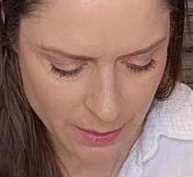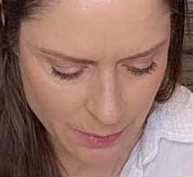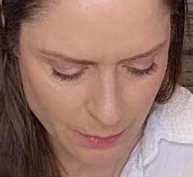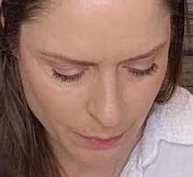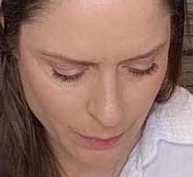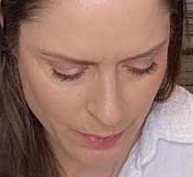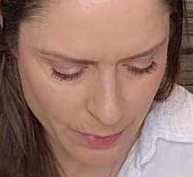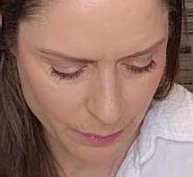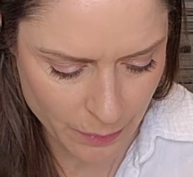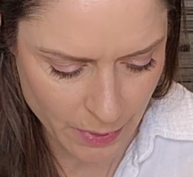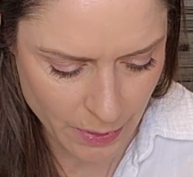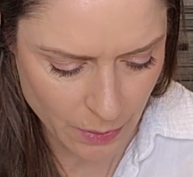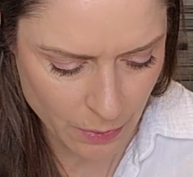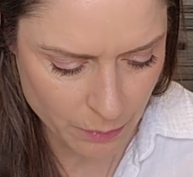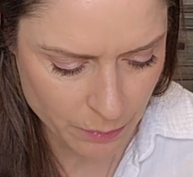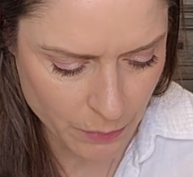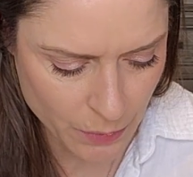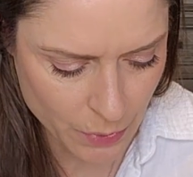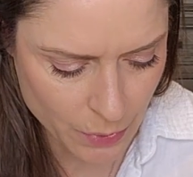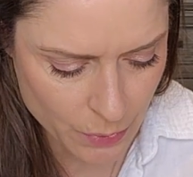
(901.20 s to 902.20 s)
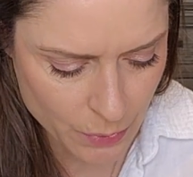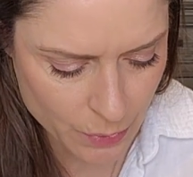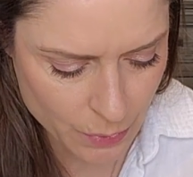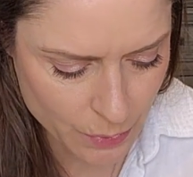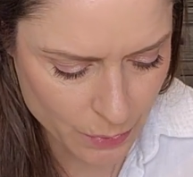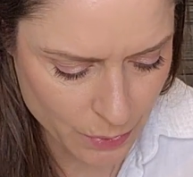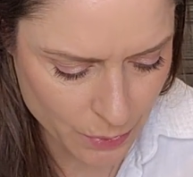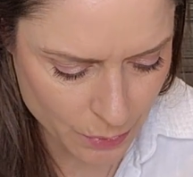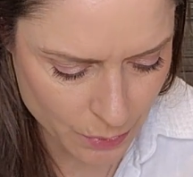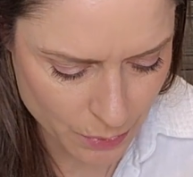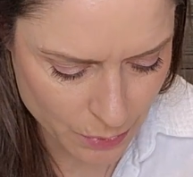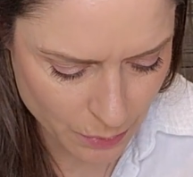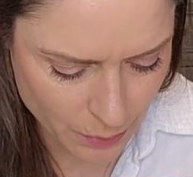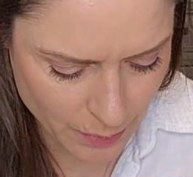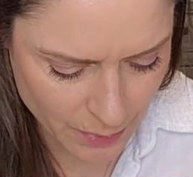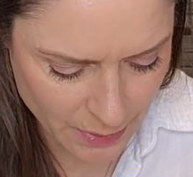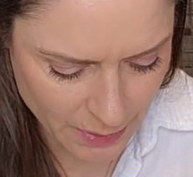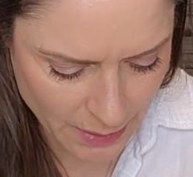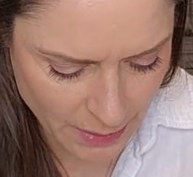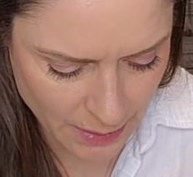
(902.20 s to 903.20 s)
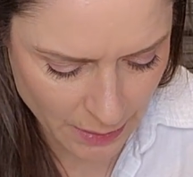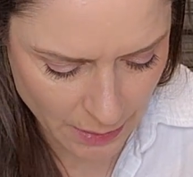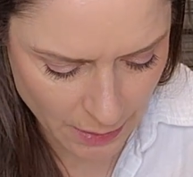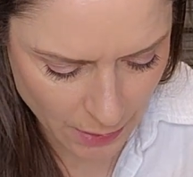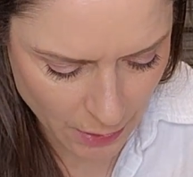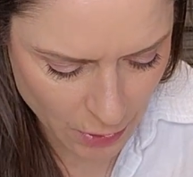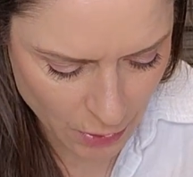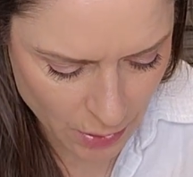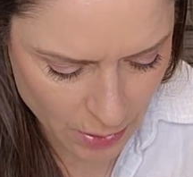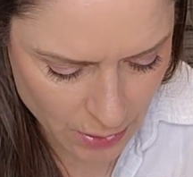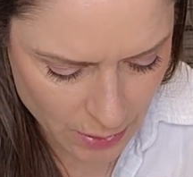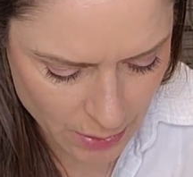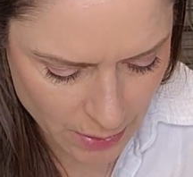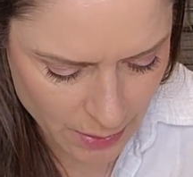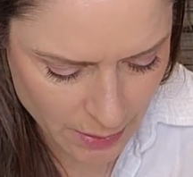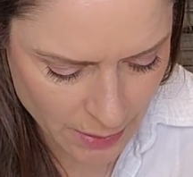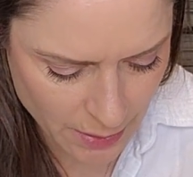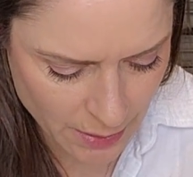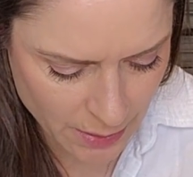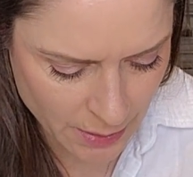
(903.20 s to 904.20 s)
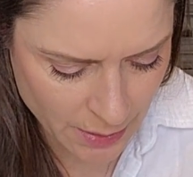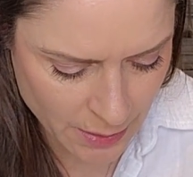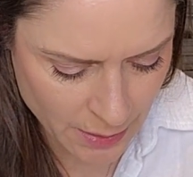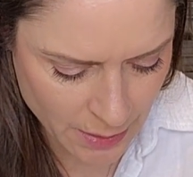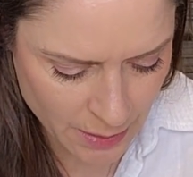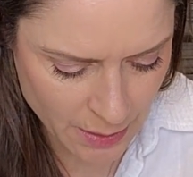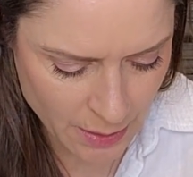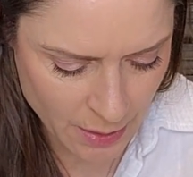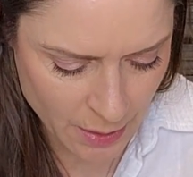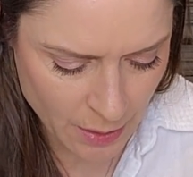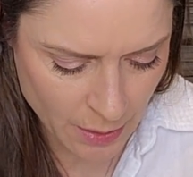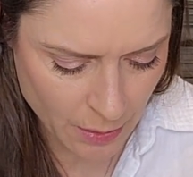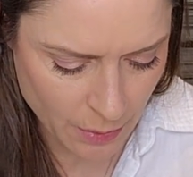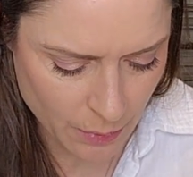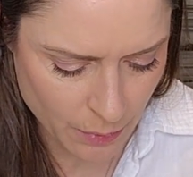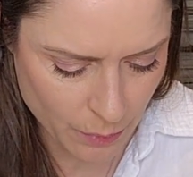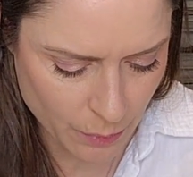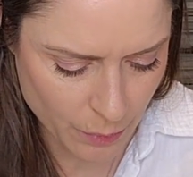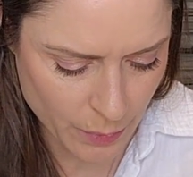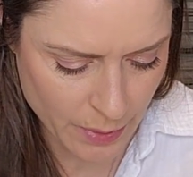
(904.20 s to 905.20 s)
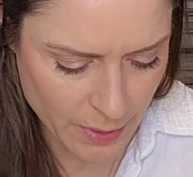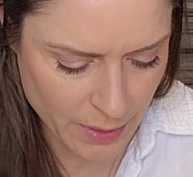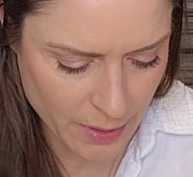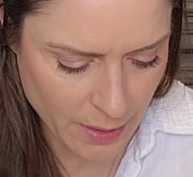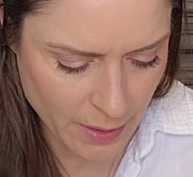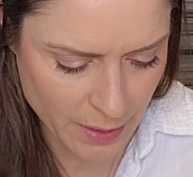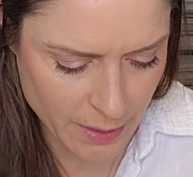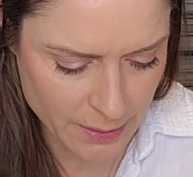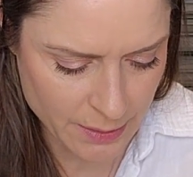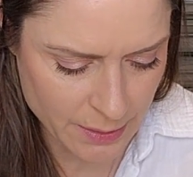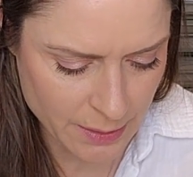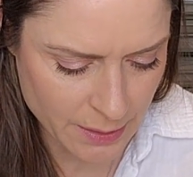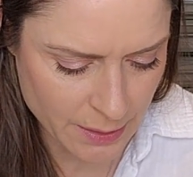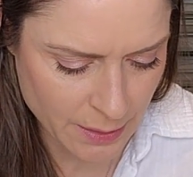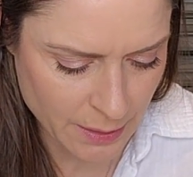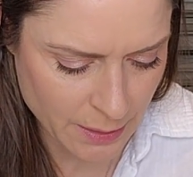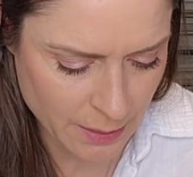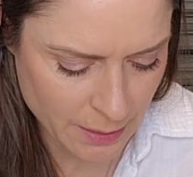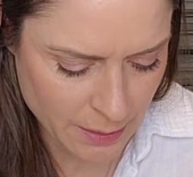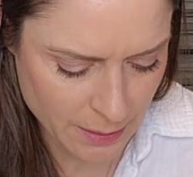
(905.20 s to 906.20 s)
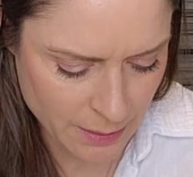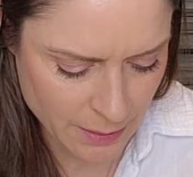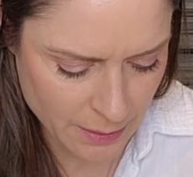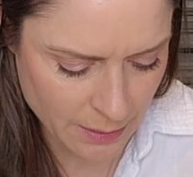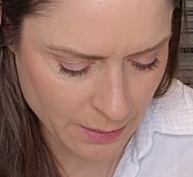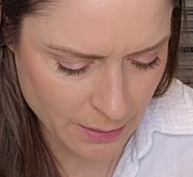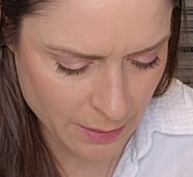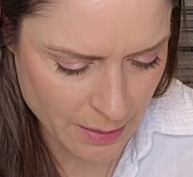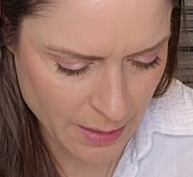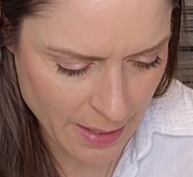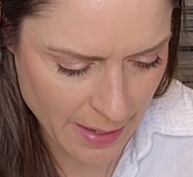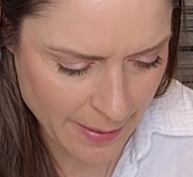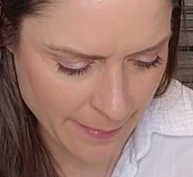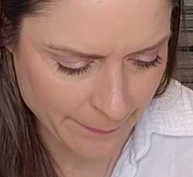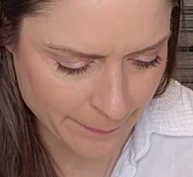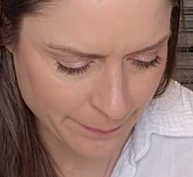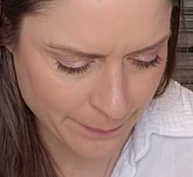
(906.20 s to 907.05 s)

when we commute, usually in the car or whatnot. Yeah.